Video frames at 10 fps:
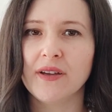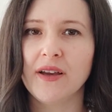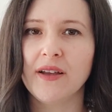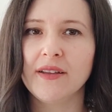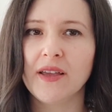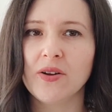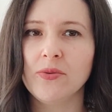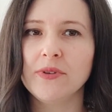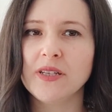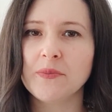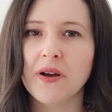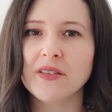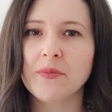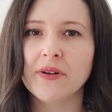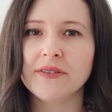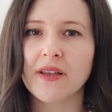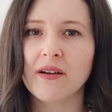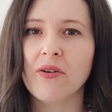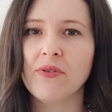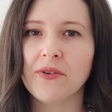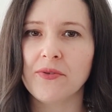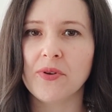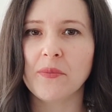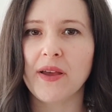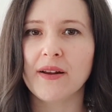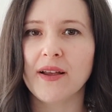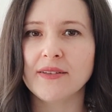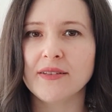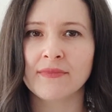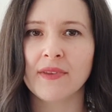and I include responsible tech overview in my classes.